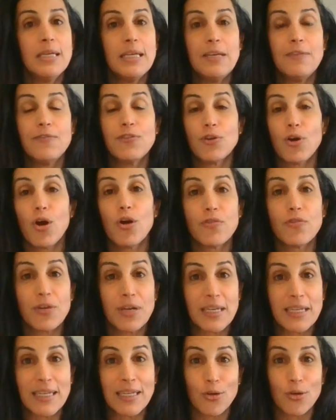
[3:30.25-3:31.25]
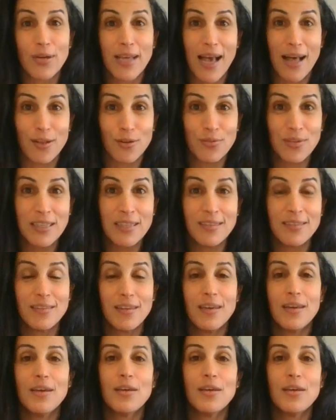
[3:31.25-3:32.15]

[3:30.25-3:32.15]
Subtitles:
if you're overeating your calories,